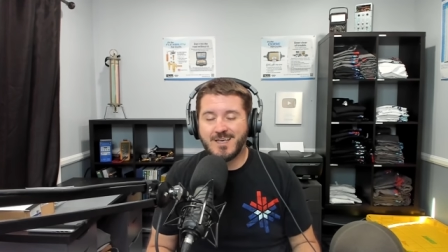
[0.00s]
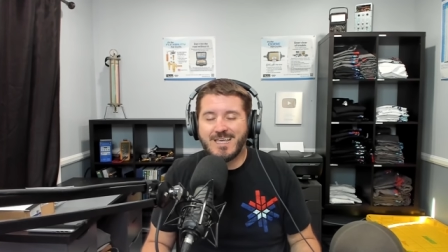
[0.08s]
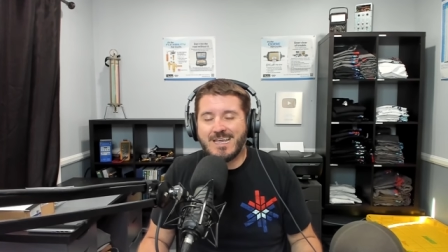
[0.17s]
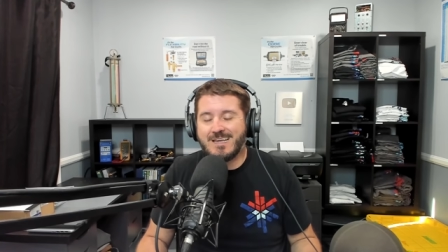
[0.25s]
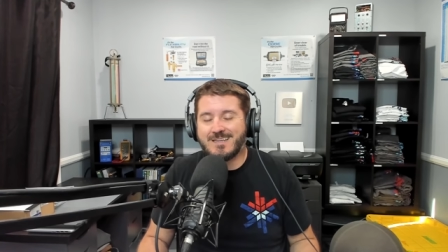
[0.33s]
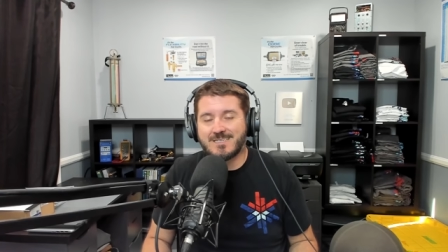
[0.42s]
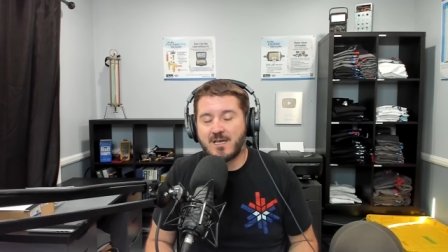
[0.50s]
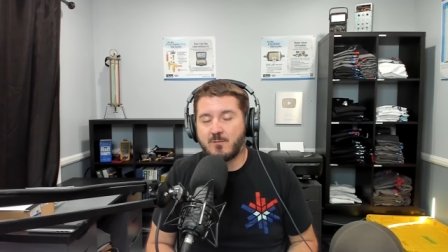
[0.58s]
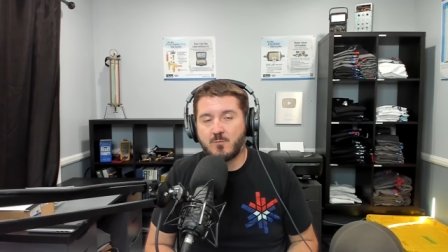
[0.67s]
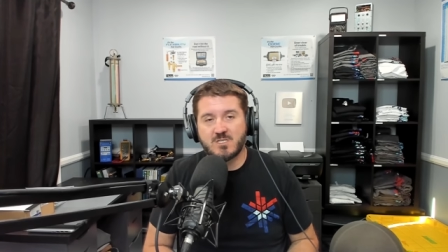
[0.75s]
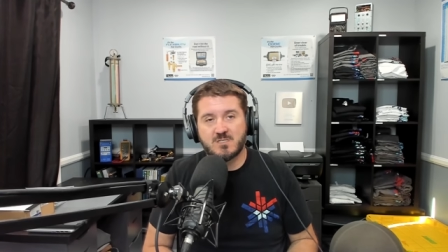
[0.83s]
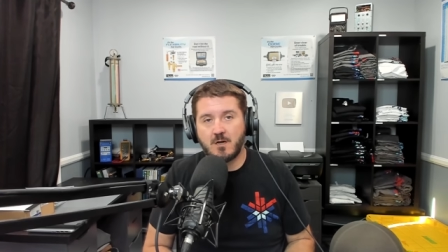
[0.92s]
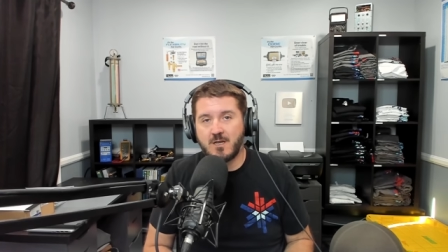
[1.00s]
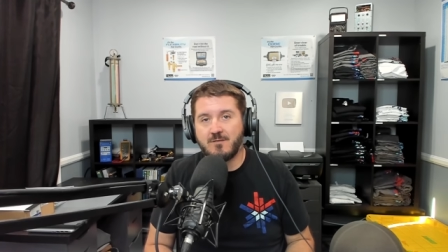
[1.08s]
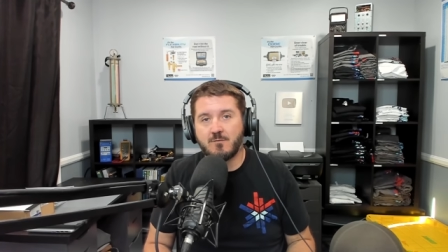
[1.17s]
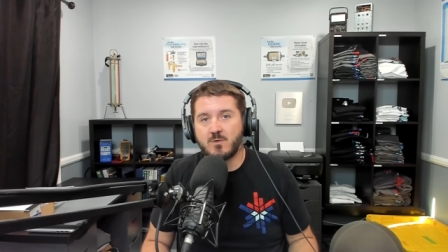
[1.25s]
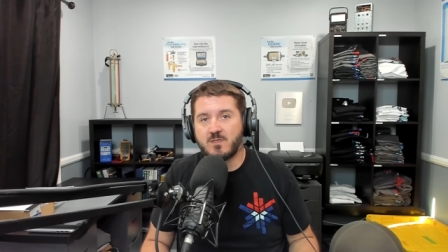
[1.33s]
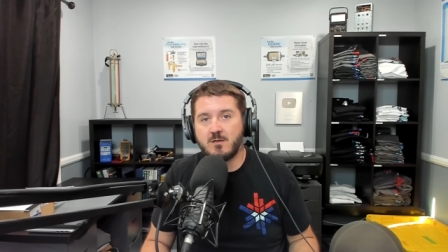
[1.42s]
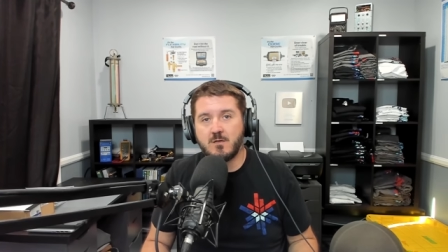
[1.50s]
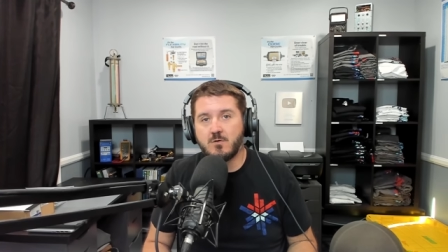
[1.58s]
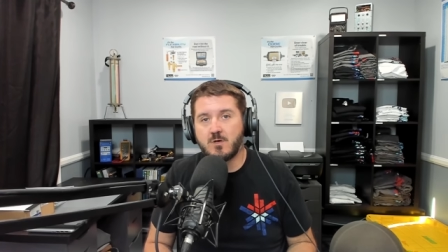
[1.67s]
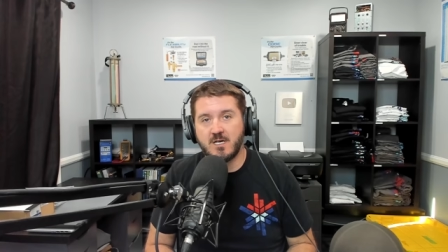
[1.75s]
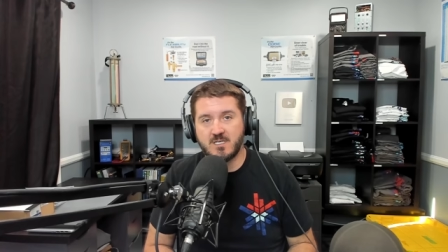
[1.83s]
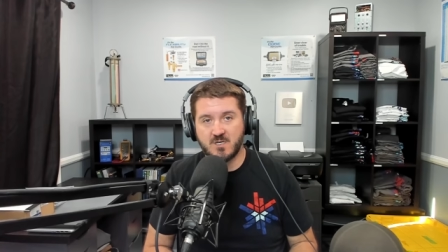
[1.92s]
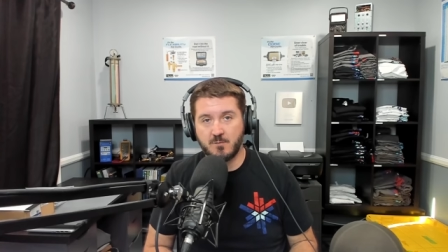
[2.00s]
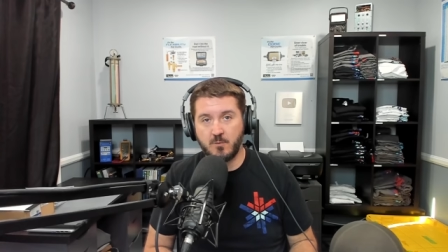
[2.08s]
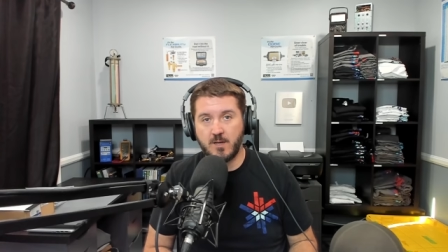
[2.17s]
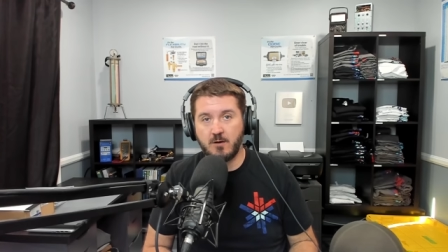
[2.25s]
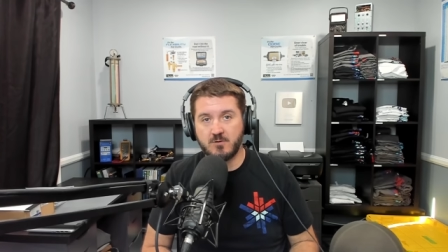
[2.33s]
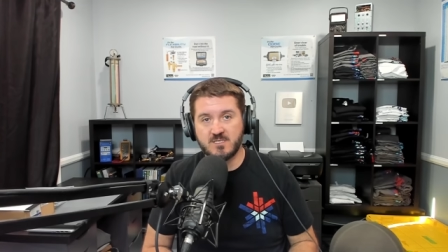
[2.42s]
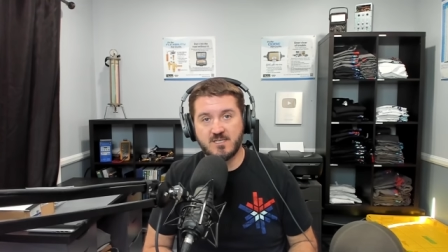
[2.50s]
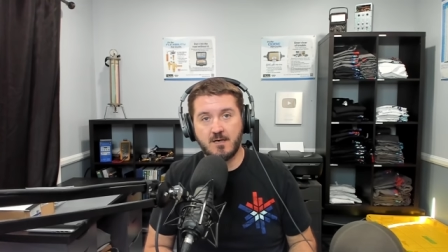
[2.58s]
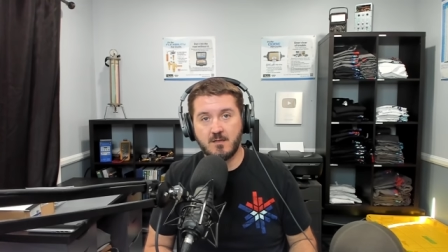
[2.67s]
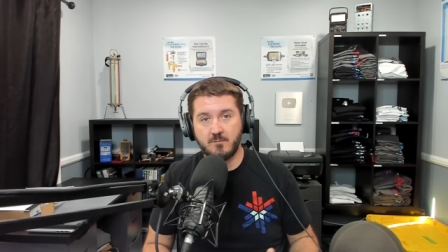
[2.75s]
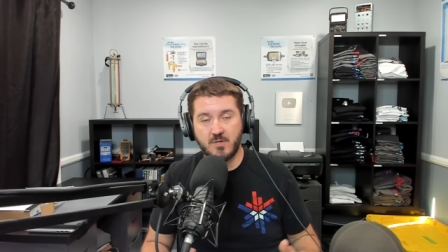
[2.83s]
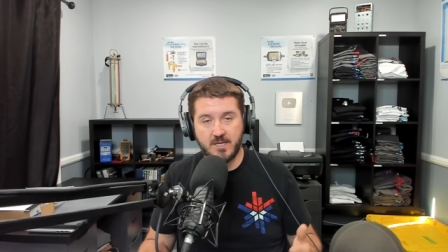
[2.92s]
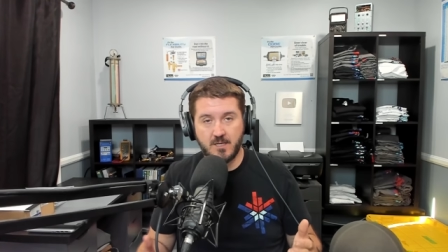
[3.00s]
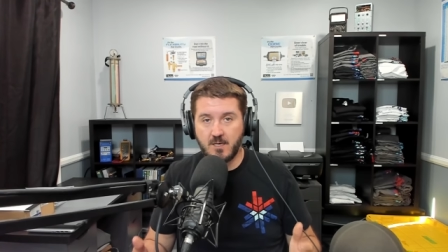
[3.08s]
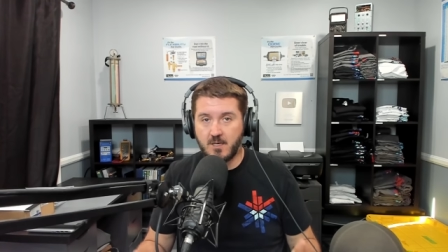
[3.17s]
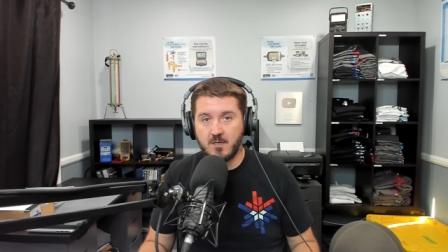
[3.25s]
Anytime we start, even with a new customer, we always tell them, like,